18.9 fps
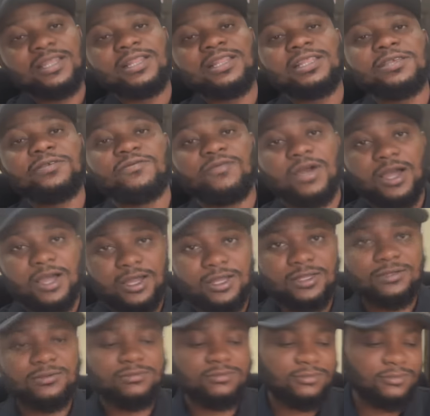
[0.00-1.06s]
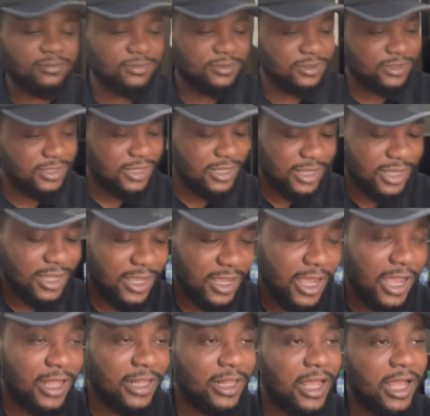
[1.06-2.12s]
Leave her.
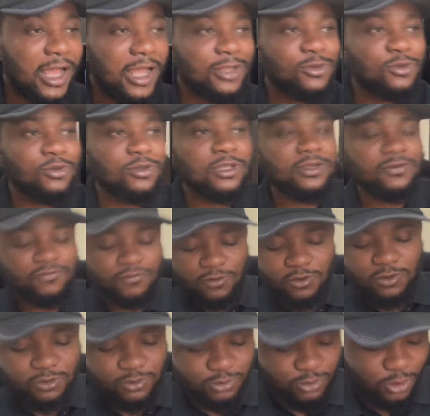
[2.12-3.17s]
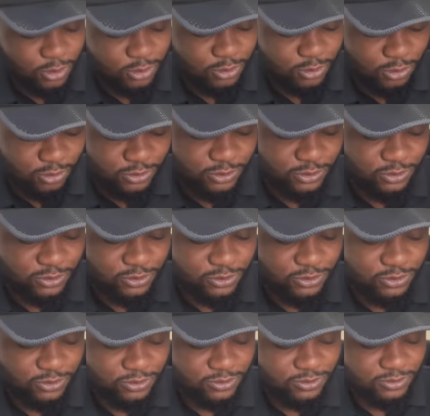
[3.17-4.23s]
Allow her to look for
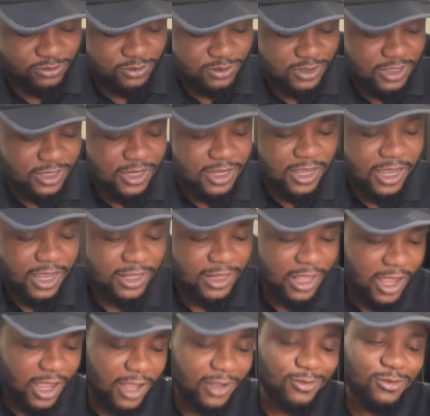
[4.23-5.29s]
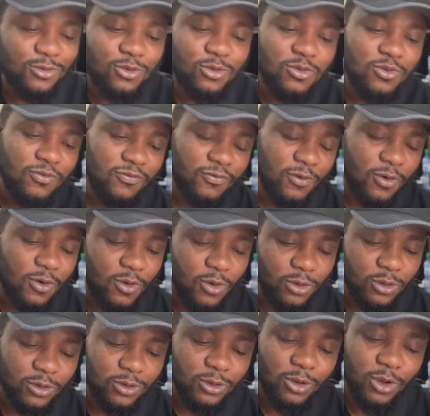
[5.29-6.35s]
doctors. Allow her to look
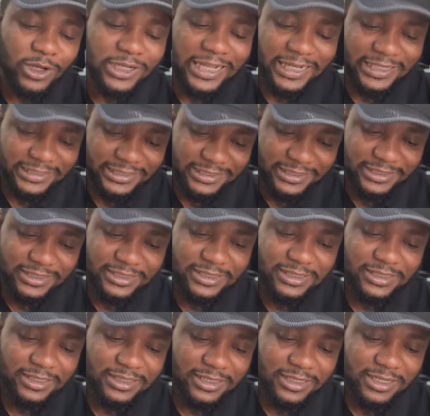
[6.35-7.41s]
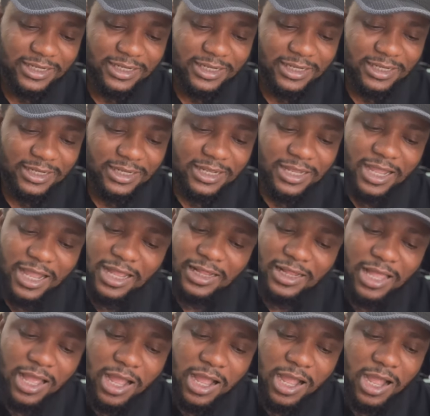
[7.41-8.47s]
for lawyers.
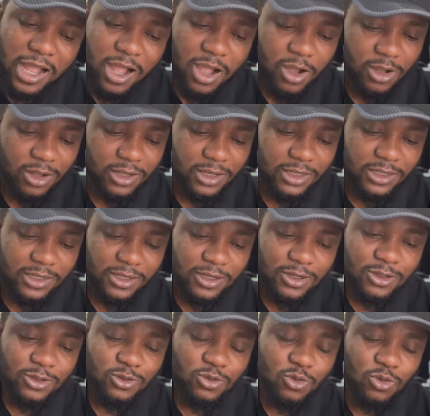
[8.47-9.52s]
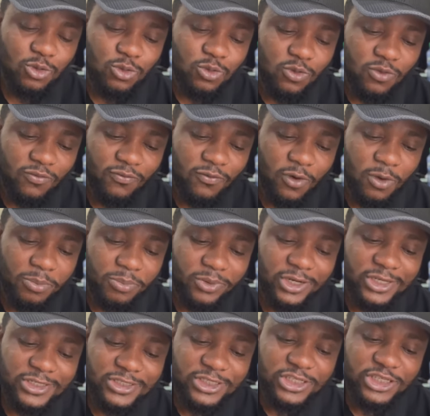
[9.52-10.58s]
Allow her to look for
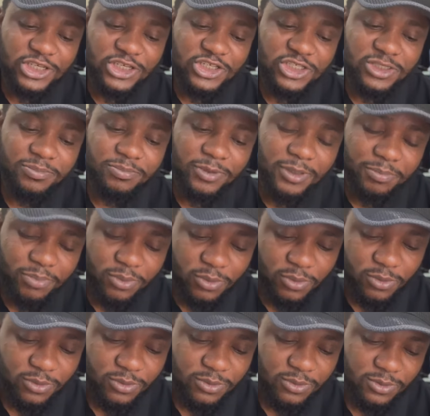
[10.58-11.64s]
prestige people.